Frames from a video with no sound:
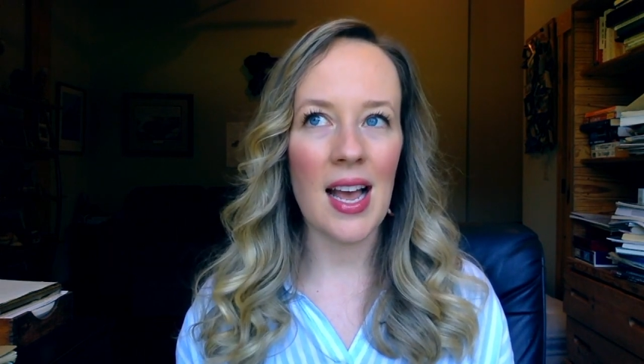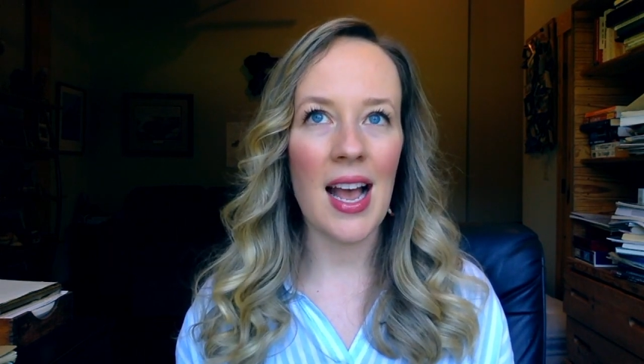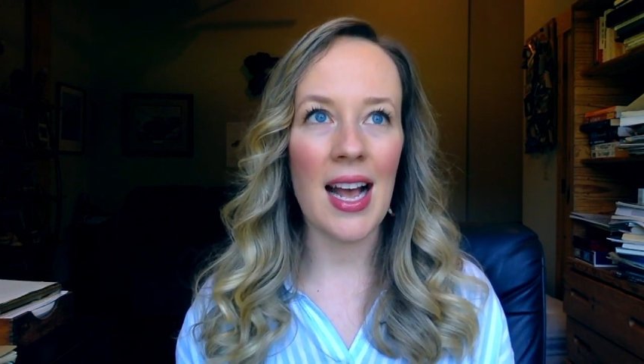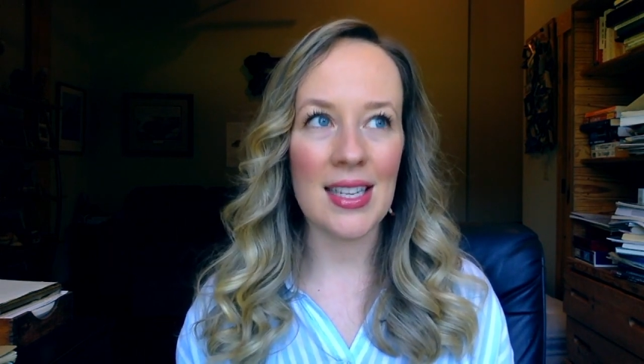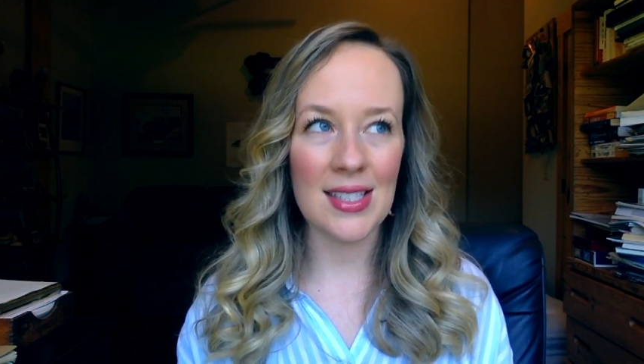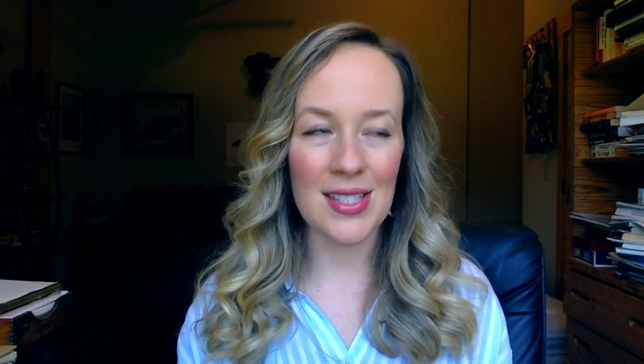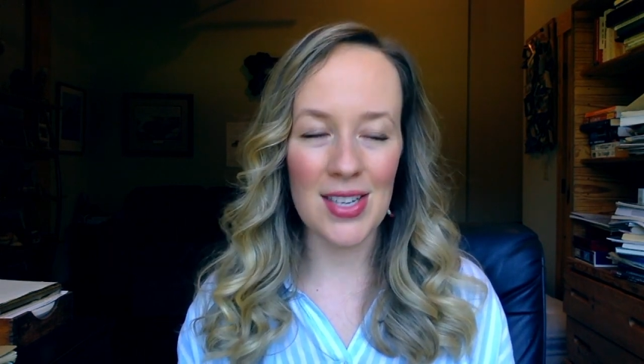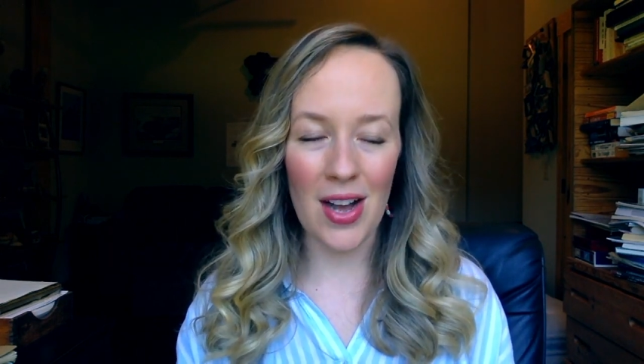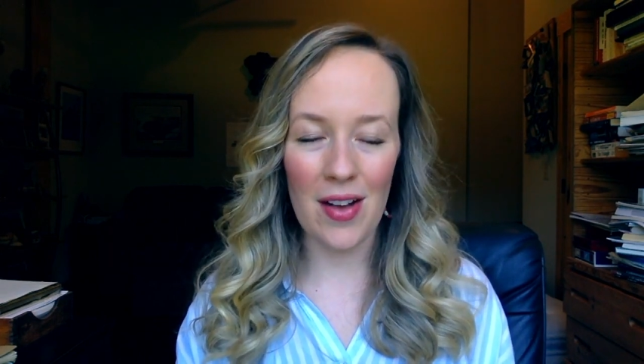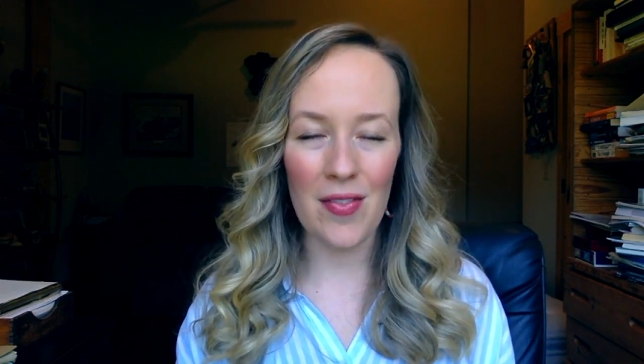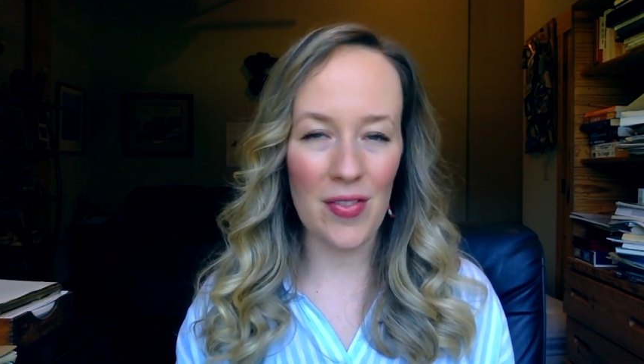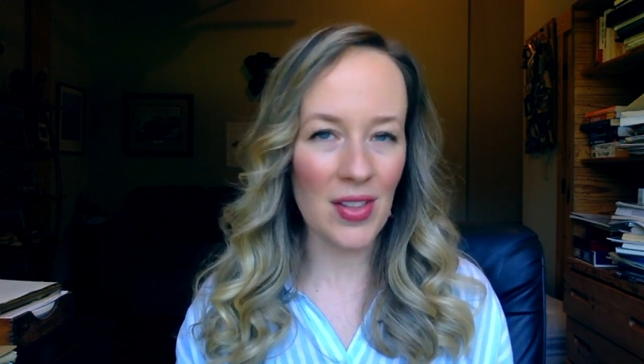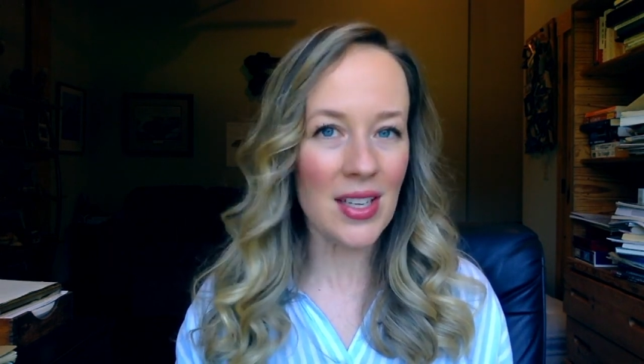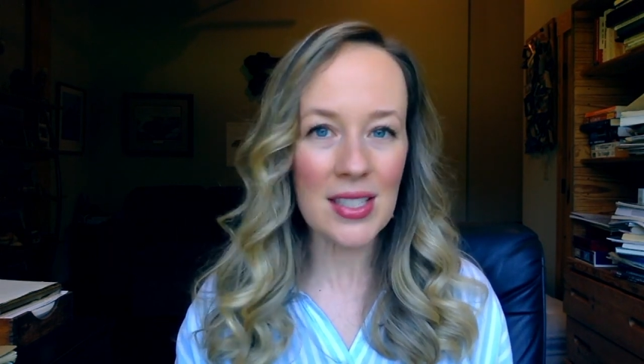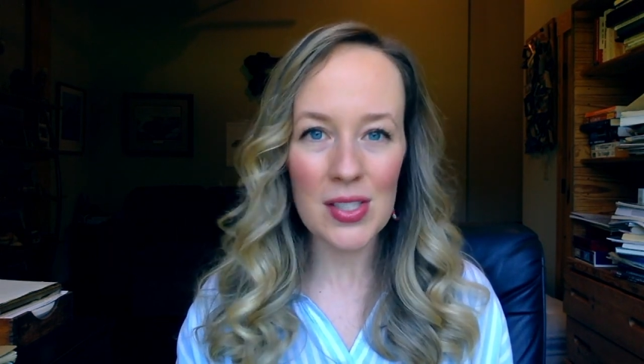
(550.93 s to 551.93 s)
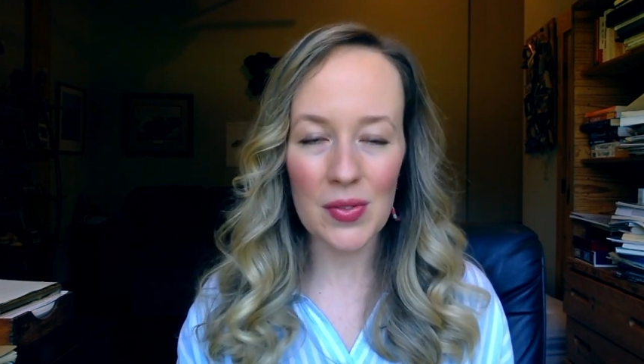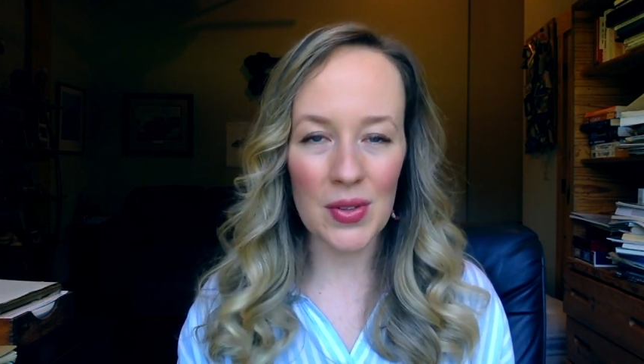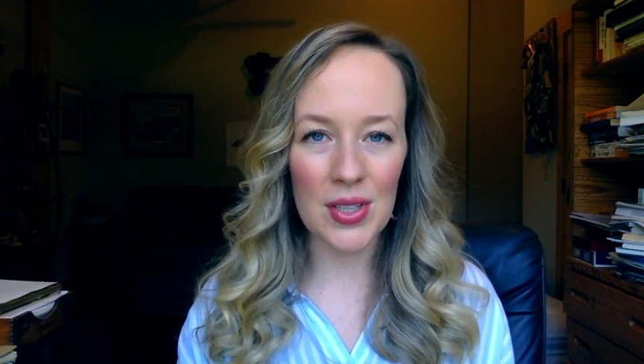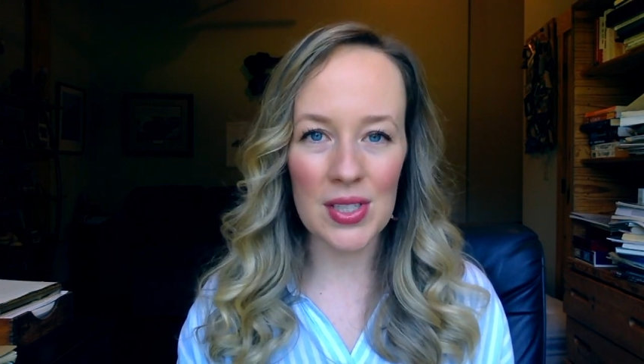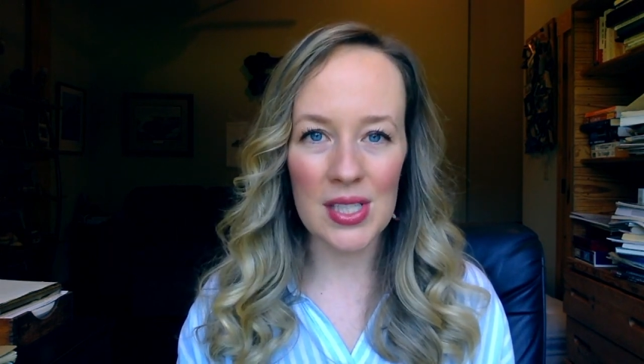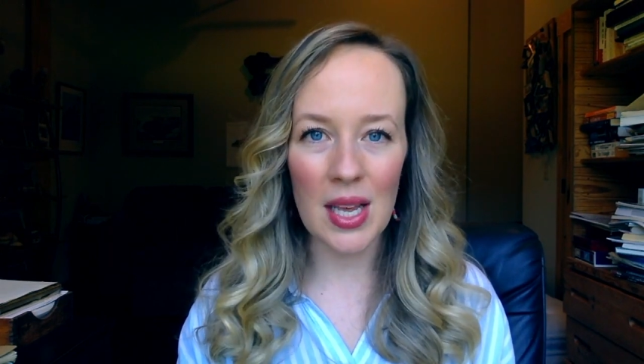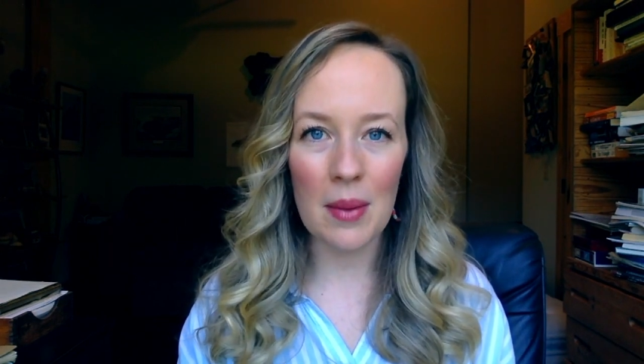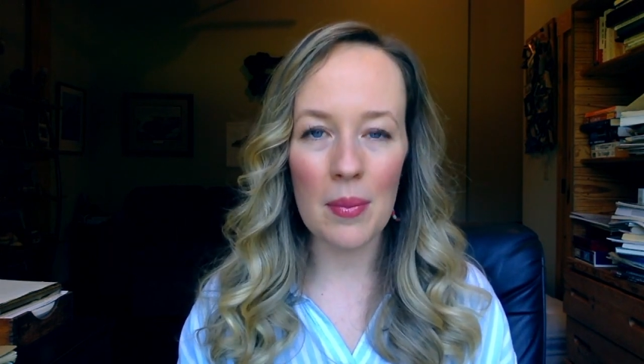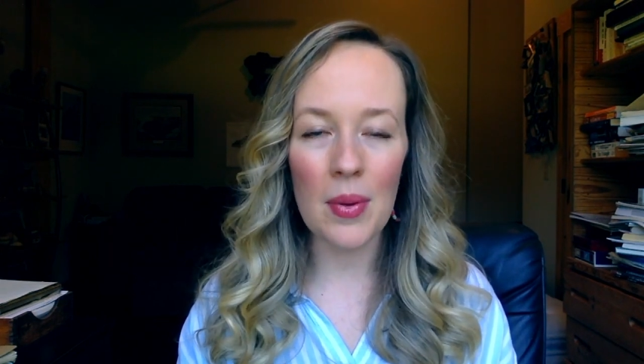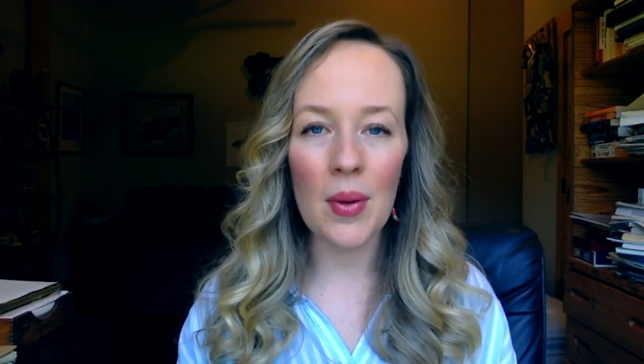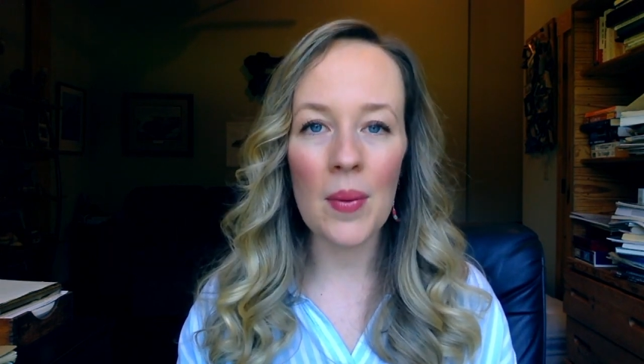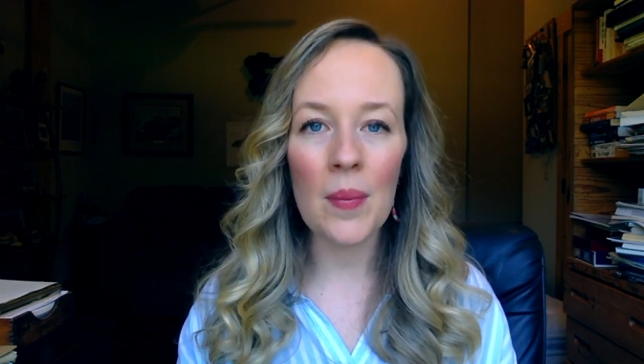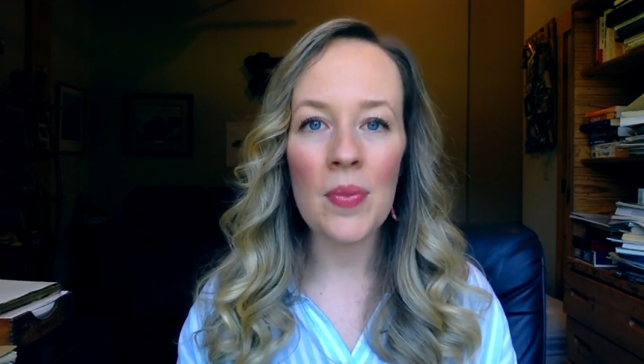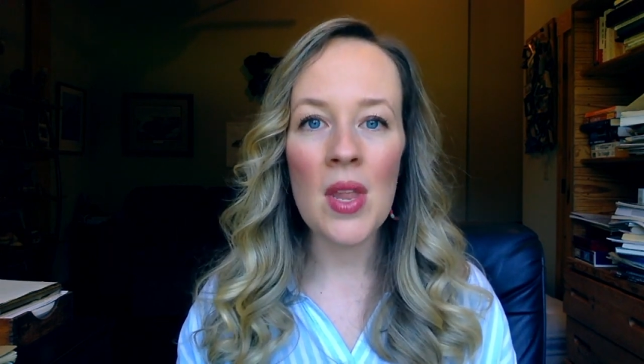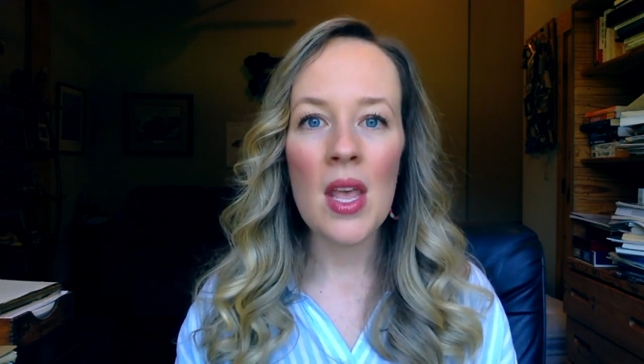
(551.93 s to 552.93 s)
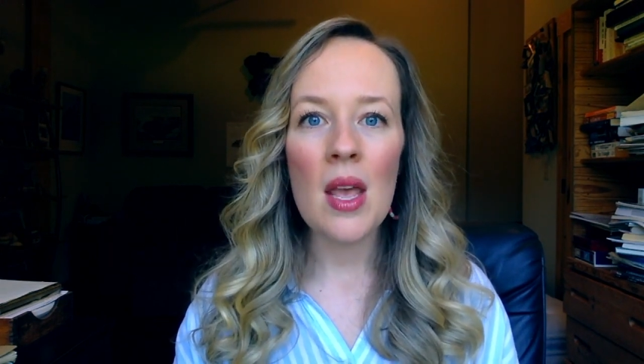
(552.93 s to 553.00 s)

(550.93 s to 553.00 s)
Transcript: acidophilus, for example,